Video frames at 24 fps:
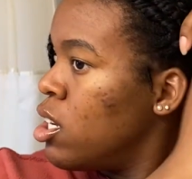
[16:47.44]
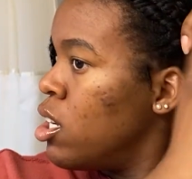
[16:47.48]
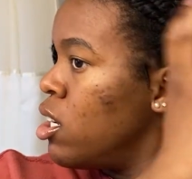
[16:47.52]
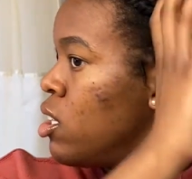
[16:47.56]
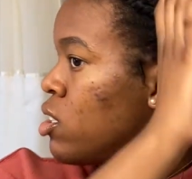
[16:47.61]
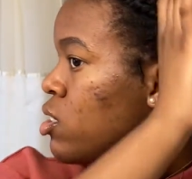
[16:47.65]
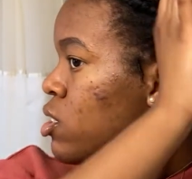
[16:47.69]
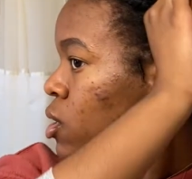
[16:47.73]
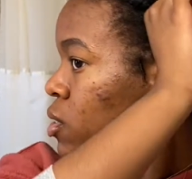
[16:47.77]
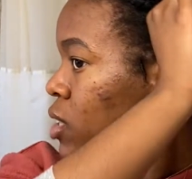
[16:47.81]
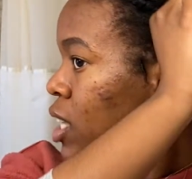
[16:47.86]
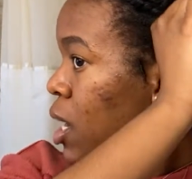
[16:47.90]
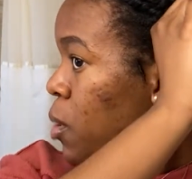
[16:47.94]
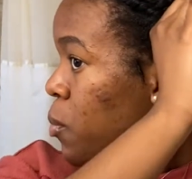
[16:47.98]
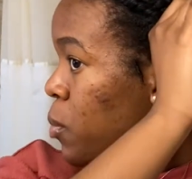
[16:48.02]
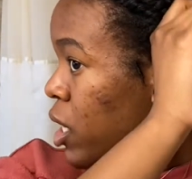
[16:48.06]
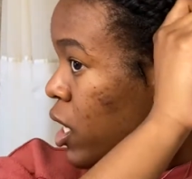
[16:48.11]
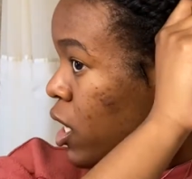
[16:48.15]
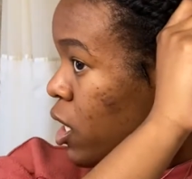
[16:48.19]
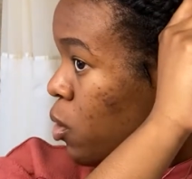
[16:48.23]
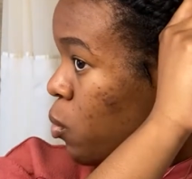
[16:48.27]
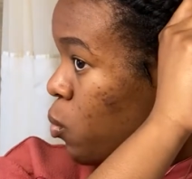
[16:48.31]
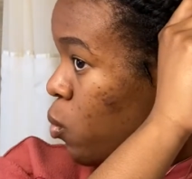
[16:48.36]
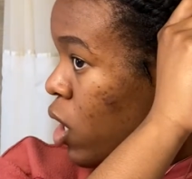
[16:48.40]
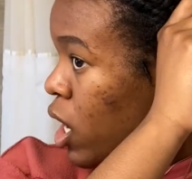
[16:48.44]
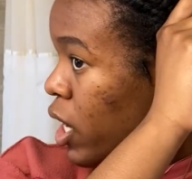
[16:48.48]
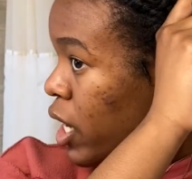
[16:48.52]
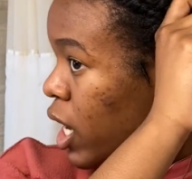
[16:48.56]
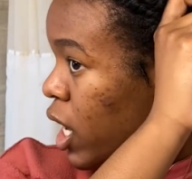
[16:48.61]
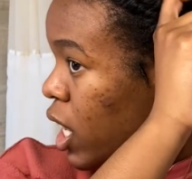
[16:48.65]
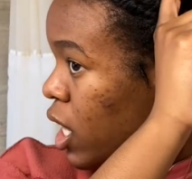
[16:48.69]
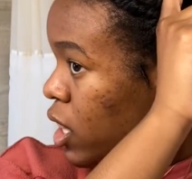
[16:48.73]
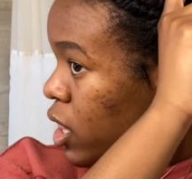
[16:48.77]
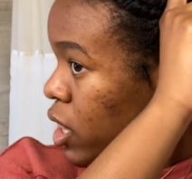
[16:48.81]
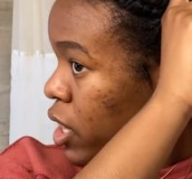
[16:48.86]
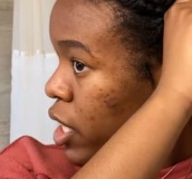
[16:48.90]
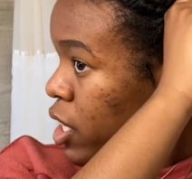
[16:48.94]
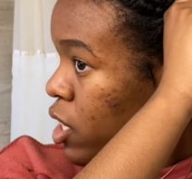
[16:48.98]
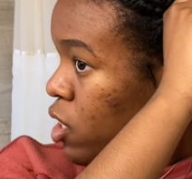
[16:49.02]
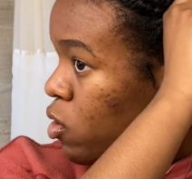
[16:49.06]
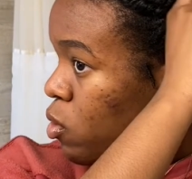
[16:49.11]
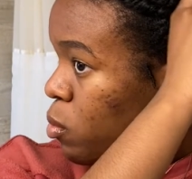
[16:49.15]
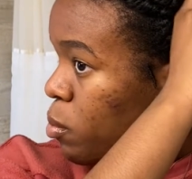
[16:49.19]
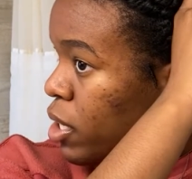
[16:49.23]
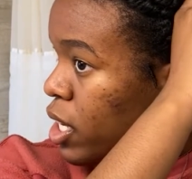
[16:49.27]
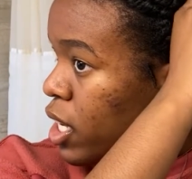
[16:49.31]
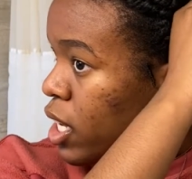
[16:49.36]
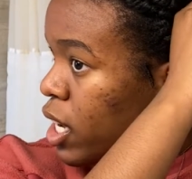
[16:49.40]
so that we can work a little
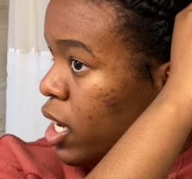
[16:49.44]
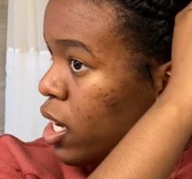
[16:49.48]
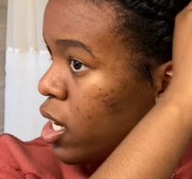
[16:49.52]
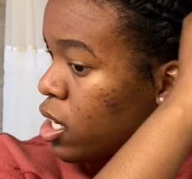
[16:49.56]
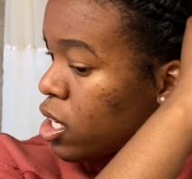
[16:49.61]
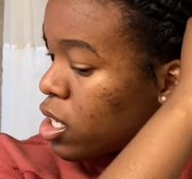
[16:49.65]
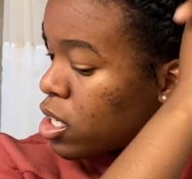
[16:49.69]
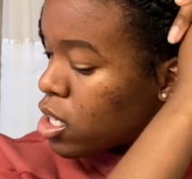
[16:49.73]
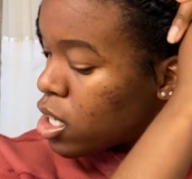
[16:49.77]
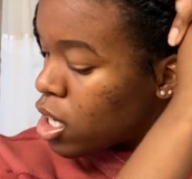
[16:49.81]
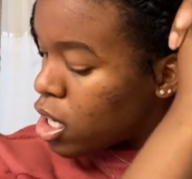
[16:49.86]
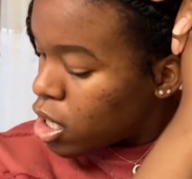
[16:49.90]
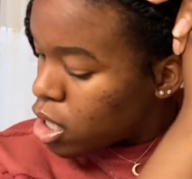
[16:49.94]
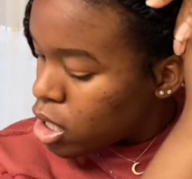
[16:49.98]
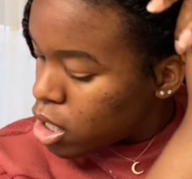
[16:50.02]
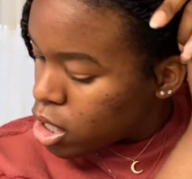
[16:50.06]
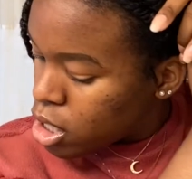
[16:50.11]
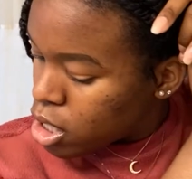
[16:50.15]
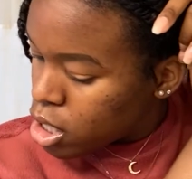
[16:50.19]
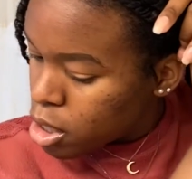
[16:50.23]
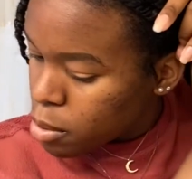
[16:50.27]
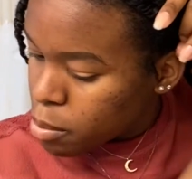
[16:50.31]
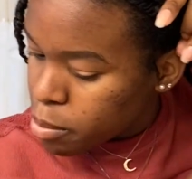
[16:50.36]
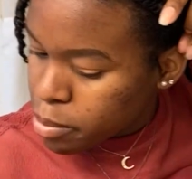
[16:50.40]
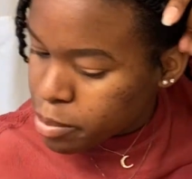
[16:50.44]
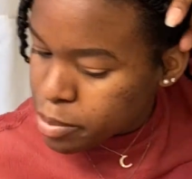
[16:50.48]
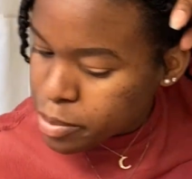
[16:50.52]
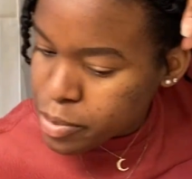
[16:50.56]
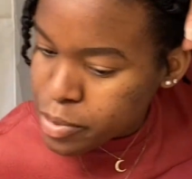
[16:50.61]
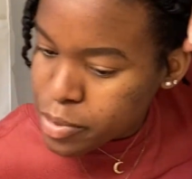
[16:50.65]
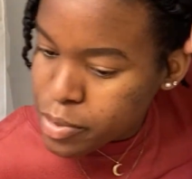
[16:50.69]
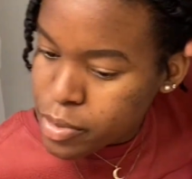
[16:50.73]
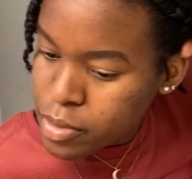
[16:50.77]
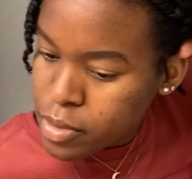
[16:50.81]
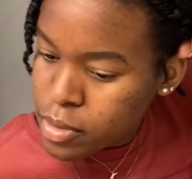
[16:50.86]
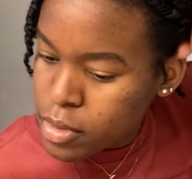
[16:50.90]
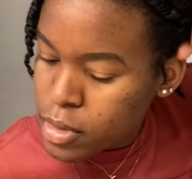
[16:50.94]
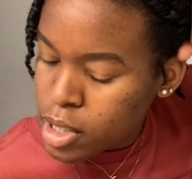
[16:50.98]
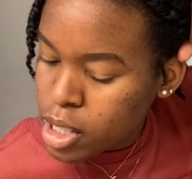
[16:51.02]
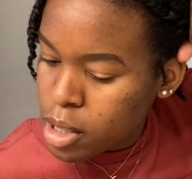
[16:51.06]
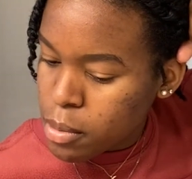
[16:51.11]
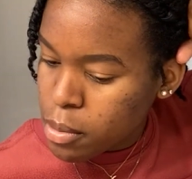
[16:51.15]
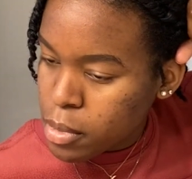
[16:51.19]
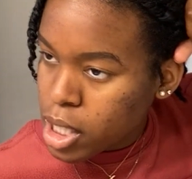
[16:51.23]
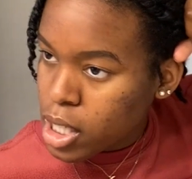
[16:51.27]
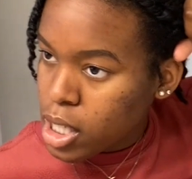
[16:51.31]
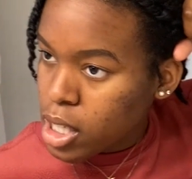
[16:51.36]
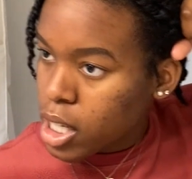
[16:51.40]
bit at a time.
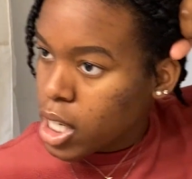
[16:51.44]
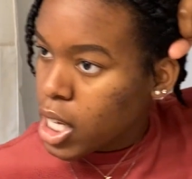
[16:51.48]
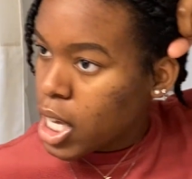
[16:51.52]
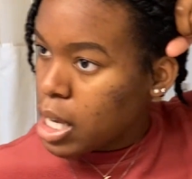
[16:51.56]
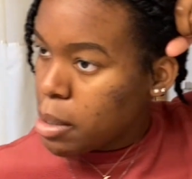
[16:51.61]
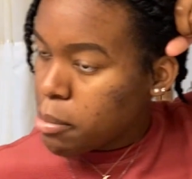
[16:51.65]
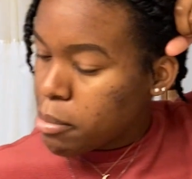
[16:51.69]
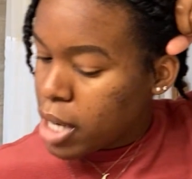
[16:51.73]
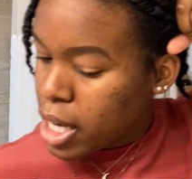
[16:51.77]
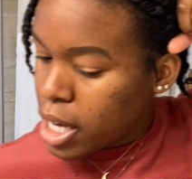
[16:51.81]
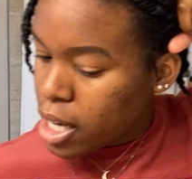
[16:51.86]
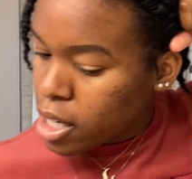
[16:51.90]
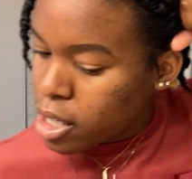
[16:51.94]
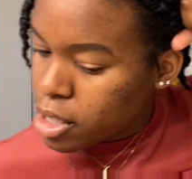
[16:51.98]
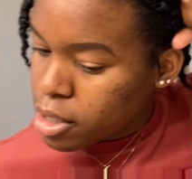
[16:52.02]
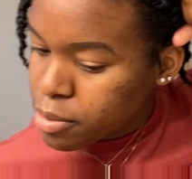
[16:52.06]
Gonna get my